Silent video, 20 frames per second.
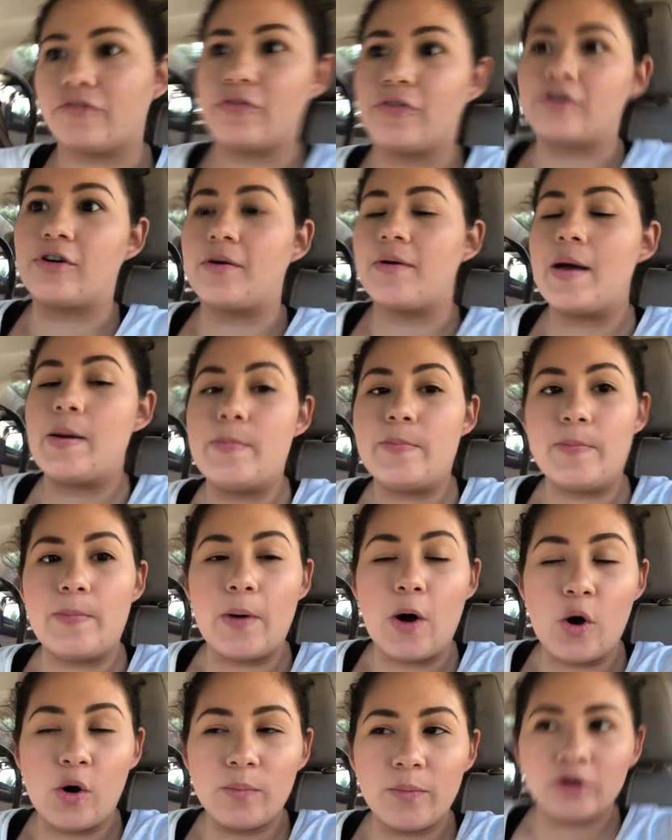for
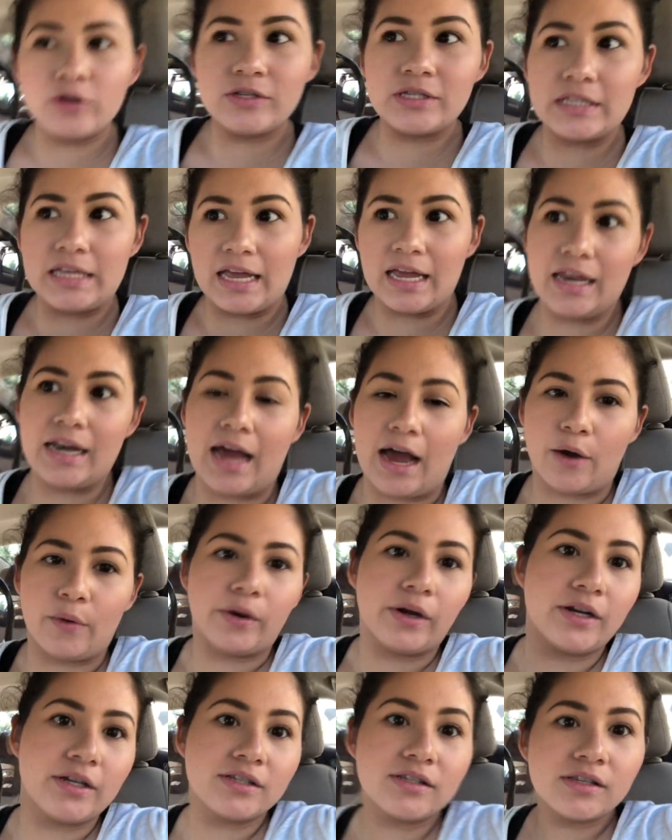almost 8
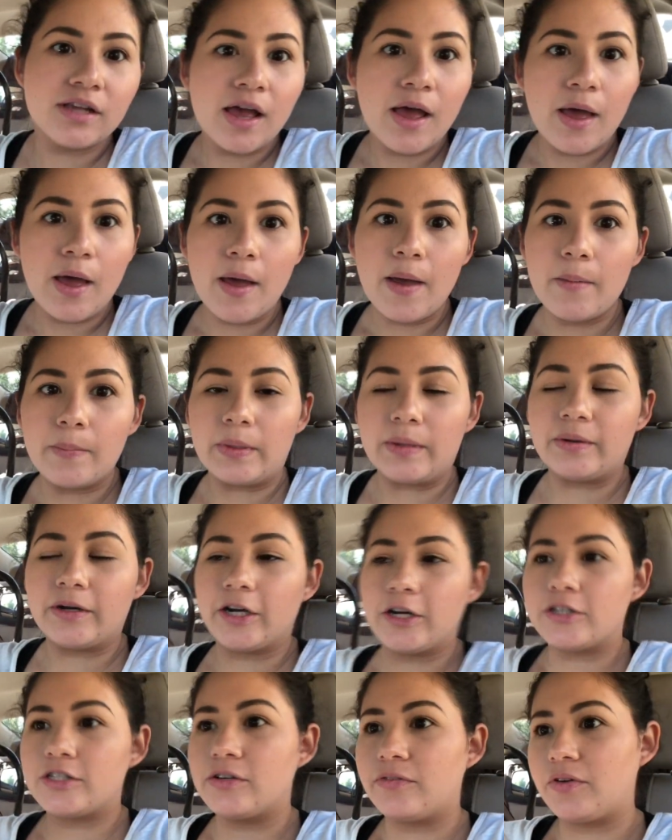hours. Baby
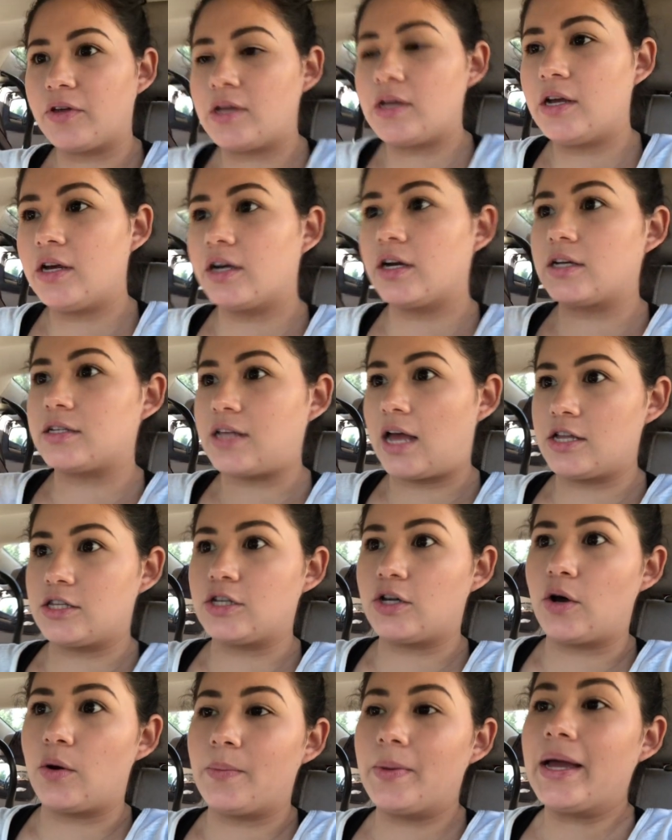girl's over here because I had
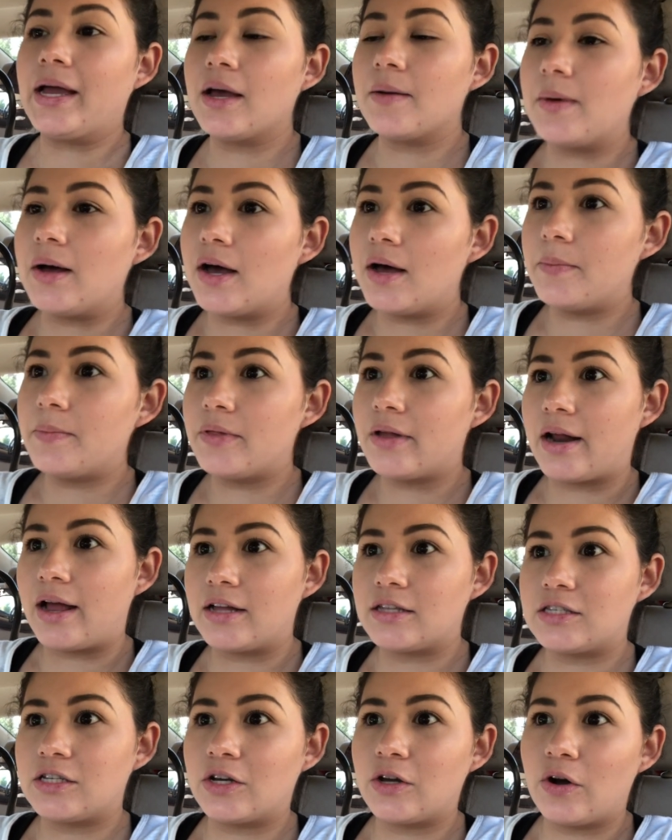to go pick him up. Then I
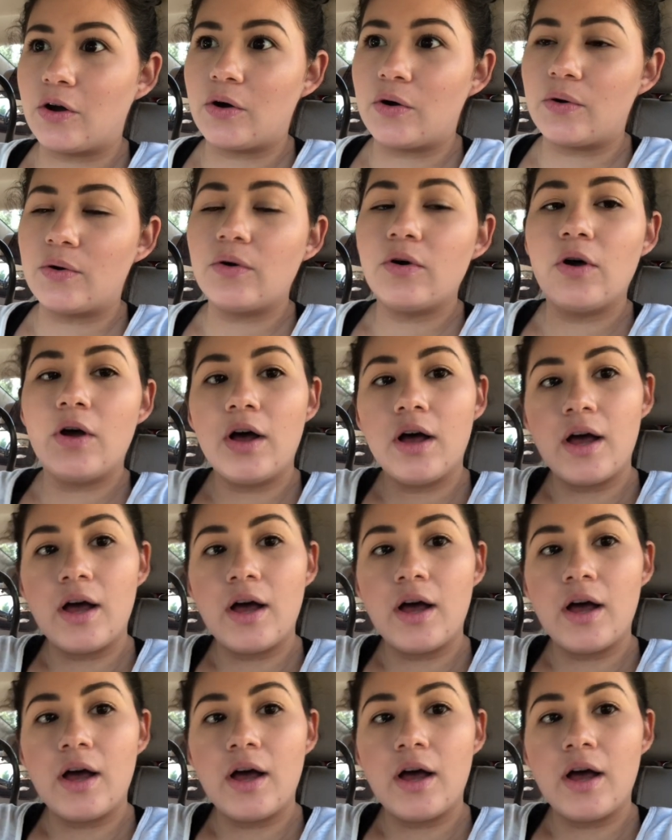had to go